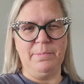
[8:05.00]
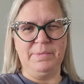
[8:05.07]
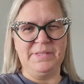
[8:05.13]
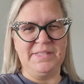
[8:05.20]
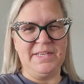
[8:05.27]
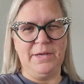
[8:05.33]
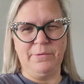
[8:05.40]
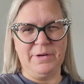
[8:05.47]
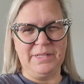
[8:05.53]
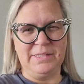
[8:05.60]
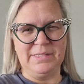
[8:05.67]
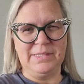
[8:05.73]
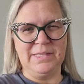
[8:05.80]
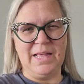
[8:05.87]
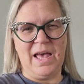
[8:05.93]

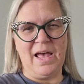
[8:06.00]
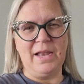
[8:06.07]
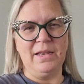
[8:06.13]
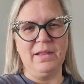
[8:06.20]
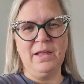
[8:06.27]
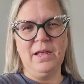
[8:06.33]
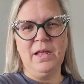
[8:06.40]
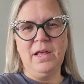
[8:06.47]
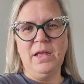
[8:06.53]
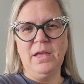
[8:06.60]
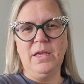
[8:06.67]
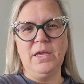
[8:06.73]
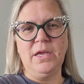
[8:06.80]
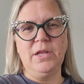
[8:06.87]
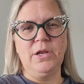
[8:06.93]
secrets that,
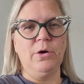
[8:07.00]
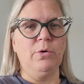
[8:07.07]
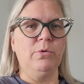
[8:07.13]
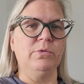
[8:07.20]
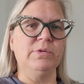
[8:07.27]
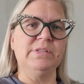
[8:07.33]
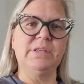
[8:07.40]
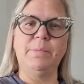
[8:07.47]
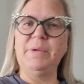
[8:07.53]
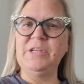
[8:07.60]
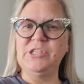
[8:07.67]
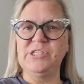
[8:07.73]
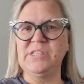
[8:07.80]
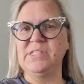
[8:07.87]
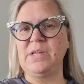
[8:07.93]
somebody
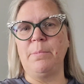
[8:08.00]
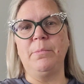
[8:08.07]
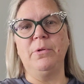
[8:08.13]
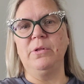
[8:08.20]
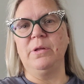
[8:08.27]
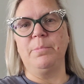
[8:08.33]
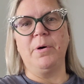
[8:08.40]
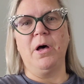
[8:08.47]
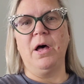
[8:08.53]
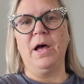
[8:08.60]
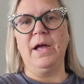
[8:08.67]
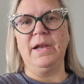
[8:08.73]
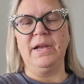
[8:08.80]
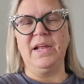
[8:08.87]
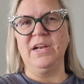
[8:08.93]
just stumbled
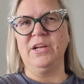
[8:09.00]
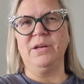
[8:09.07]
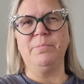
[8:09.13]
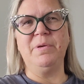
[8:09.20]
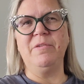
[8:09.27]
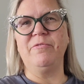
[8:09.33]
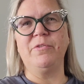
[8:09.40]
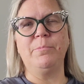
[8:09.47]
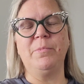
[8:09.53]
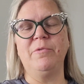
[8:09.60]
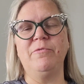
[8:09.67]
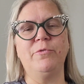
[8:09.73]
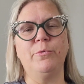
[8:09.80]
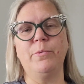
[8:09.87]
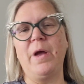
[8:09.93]
upon, and it could be from a
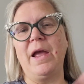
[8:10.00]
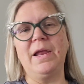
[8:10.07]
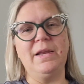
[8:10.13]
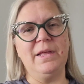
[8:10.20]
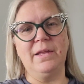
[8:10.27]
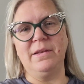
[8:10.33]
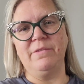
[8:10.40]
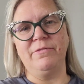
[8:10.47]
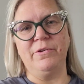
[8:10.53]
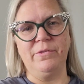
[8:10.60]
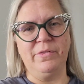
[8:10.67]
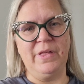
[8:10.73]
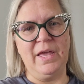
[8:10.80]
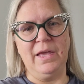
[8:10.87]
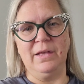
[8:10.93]
variety of
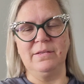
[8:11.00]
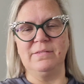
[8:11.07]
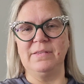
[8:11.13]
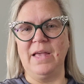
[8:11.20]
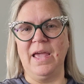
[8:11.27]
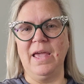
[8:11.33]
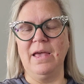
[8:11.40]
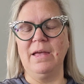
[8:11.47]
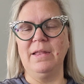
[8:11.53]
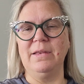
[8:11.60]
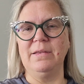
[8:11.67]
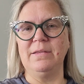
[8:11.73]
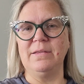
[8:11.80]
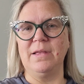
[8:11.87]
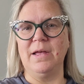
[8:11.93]
different things.
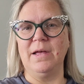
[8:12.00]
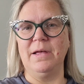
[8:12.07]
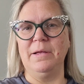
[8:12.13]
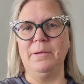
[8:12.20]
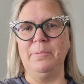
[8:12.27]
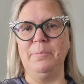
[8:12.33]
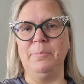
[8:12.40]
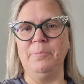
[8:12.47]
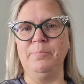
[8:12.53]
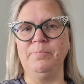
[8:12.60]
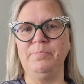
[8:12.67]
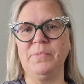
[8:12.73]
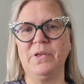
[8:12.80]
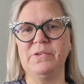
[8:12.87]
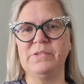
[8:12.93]
And
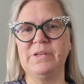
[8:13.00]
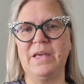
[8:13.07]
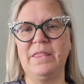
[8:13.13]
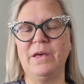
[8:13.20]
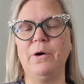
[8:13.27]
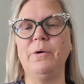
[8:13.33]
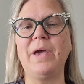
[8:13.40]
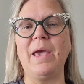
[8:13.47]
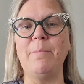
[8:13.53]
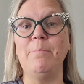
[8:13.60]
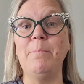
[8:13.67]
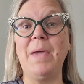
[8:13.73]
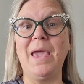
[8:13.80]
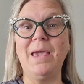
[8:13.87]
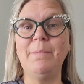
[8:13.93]
I thought, okay,
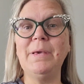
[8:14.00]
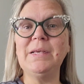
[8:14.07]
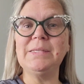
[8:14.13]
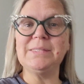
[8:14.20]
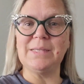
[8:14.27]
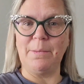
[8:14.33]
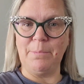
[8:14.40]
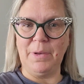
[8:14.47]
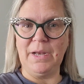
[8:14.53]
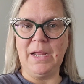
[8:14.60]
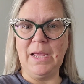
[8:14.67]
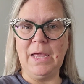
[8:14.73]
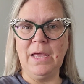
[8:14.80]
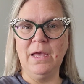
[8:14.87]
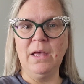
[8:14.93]
maybe
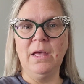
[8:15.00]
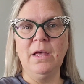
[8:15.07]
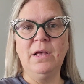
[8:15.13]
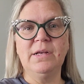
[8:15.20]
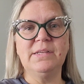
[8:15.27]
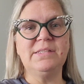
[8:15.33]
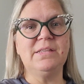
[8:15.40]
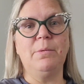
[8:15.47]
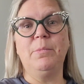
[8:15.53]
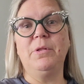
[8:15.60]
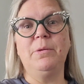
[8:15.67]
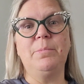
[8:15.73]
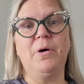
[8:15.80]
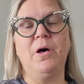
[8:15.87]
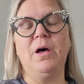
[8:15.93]
somebody stumbled
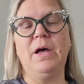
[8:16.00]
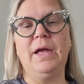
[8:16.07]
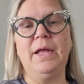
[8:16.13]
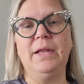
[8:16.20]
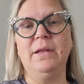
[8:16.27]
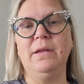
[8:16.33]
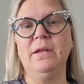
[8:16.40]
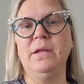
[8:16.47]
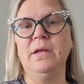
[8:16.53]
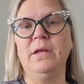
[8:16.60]
upon